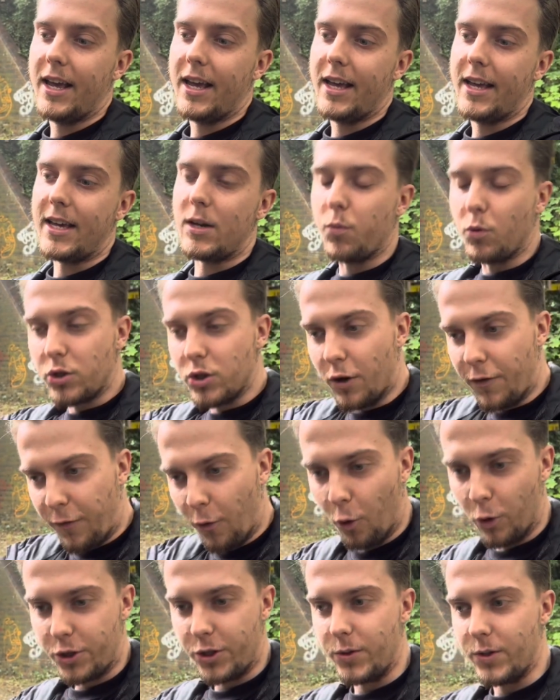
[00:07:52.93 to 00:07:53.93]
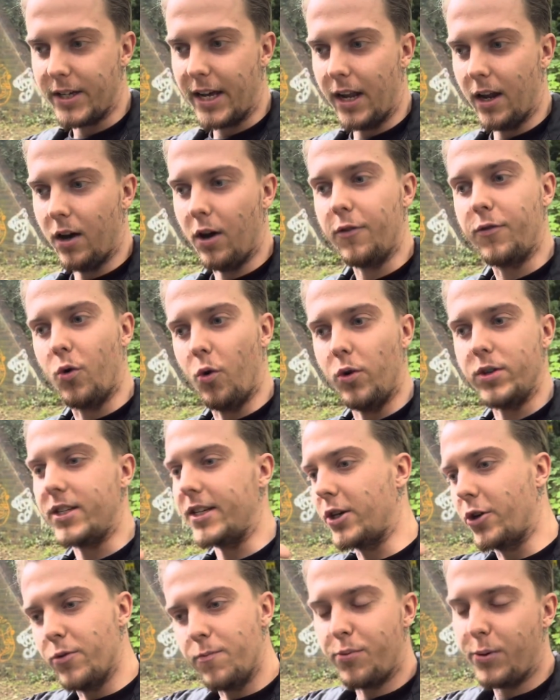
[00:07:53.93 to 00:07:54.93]
he wasn't a fortune teller, of course. He
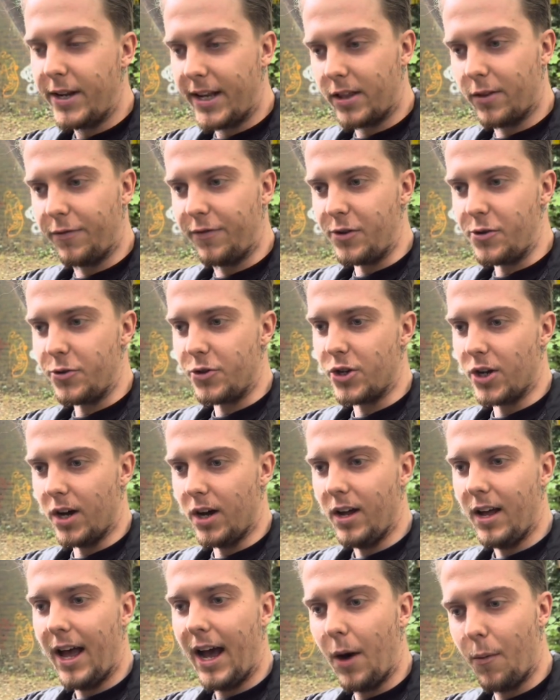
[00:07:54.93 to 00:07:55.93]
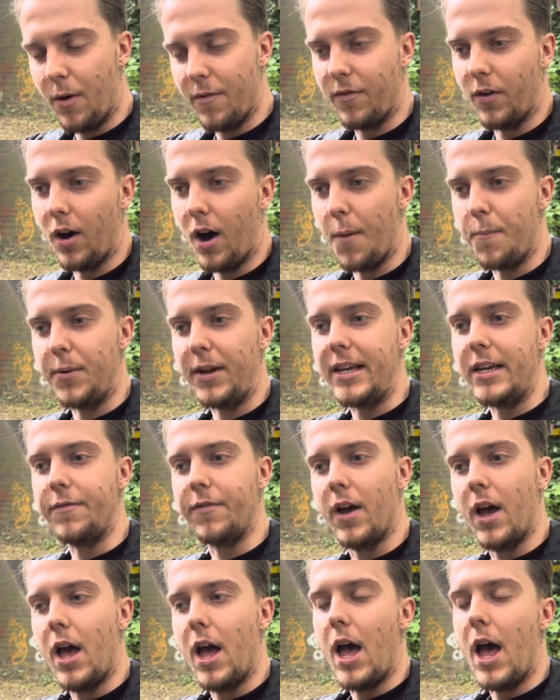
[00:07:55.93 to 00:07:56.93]
couldn't predict the future. However, I believe
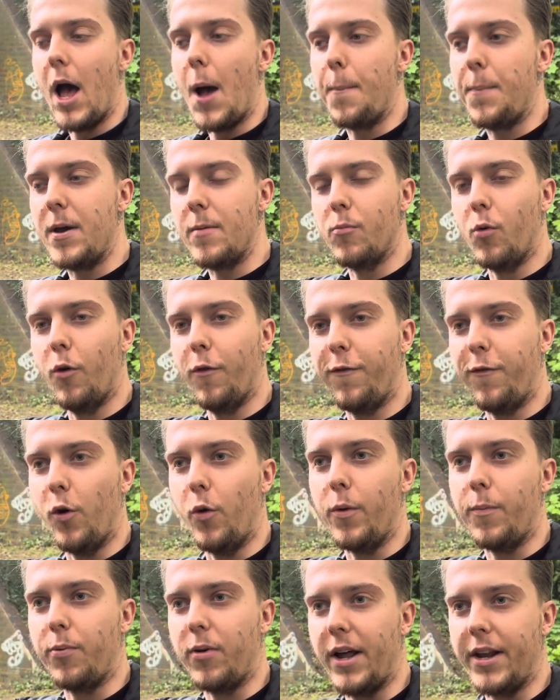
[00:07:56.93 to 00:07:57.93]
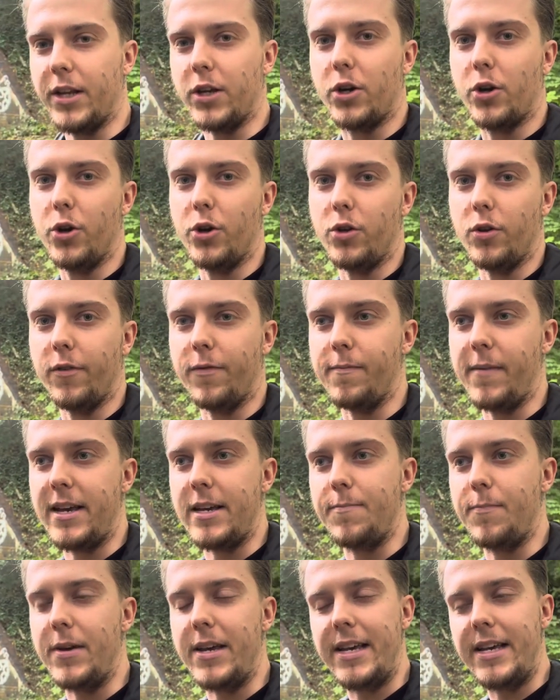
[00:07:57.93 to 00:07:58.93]
a bit more forward planning could have
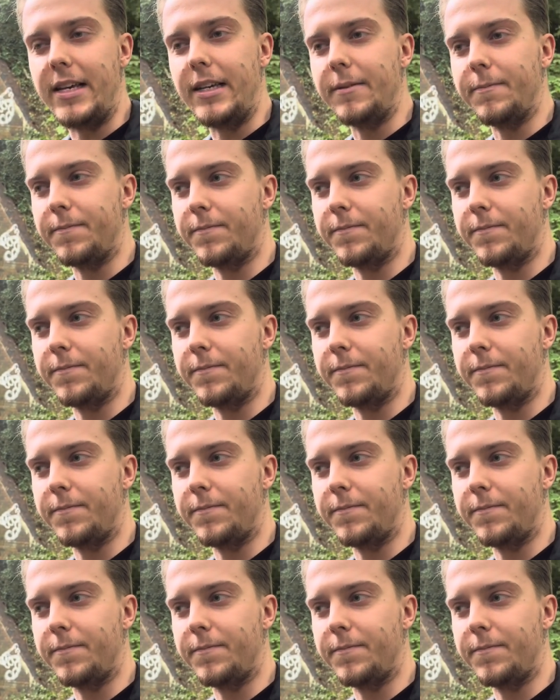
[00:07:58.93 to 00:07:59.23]
maybe